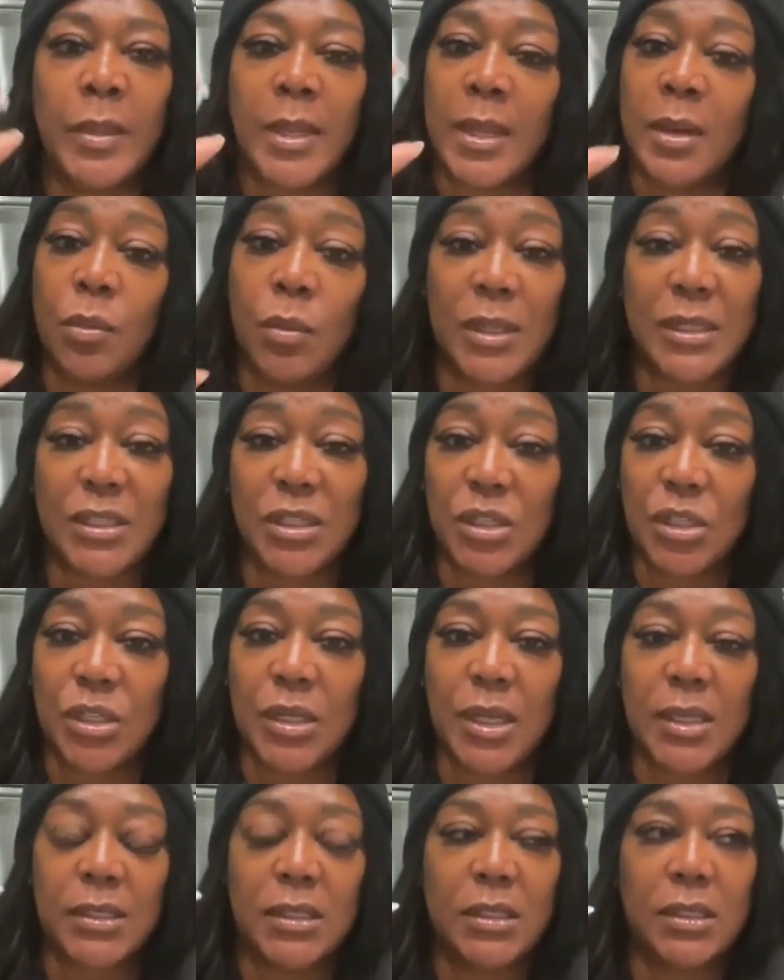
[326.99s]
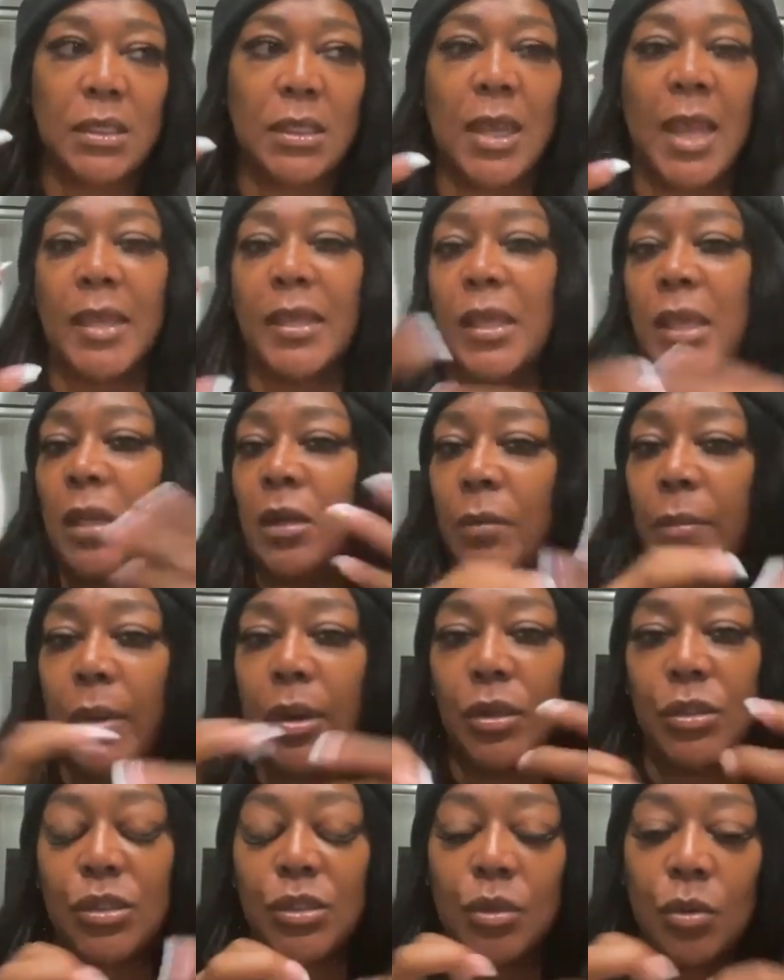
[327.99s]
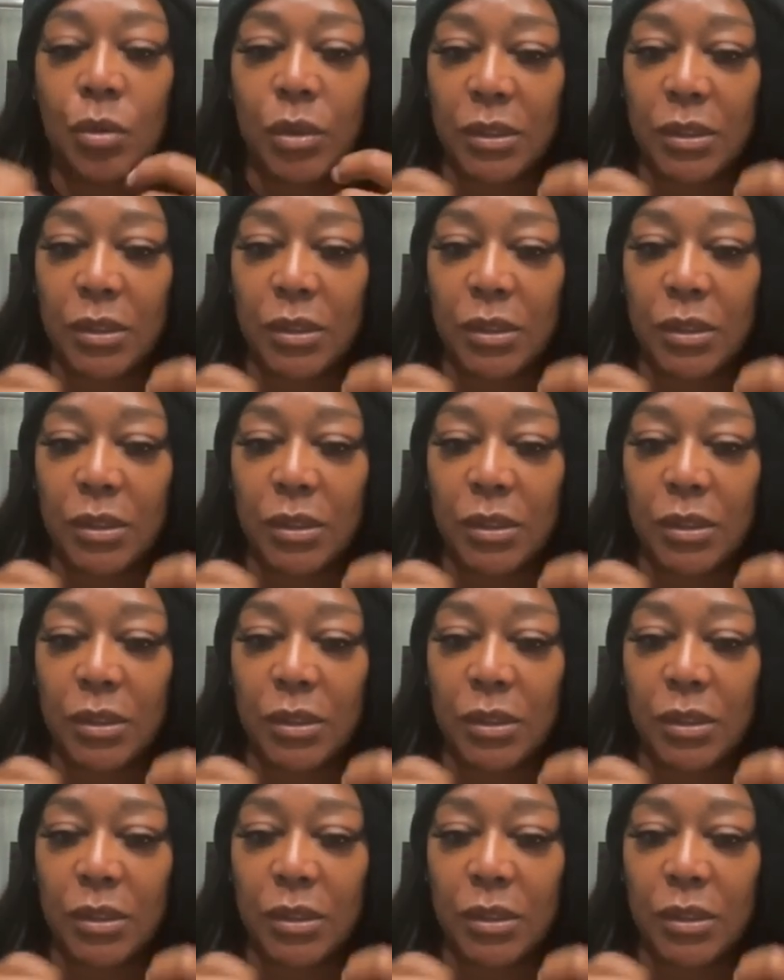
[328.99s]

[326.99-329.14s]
And it wasn't just like interpersonal